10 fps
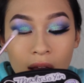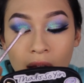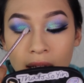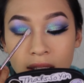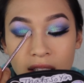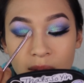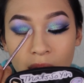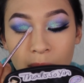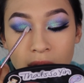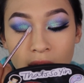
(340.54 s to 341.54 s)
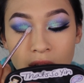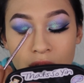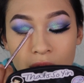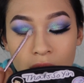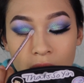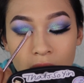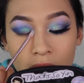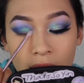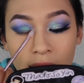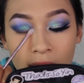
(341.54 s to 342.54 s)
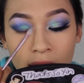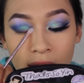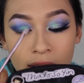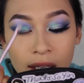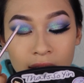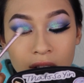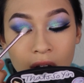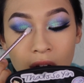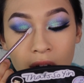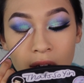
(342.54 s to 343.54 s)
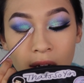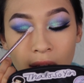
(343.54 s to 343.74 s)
I see my potential, and it's hard.